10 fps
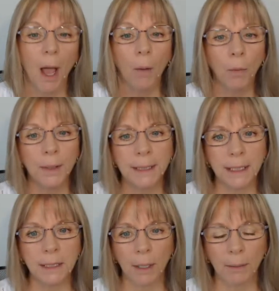Whereas
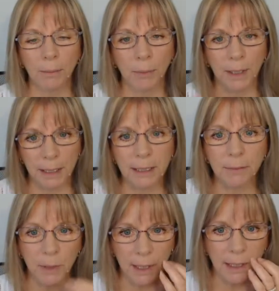with
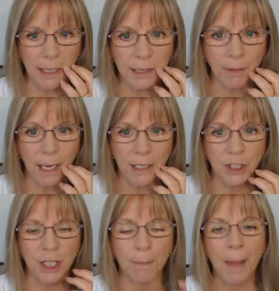this
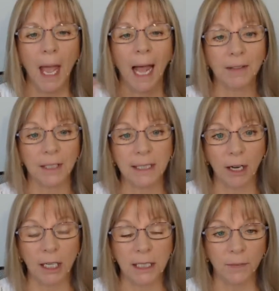relationship and the
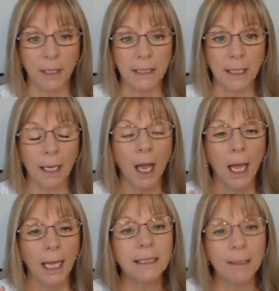size of it, it's like
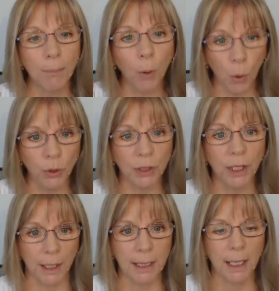it's important
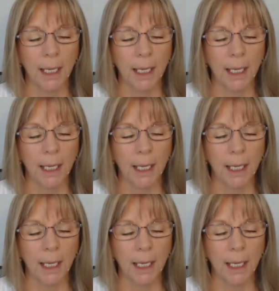that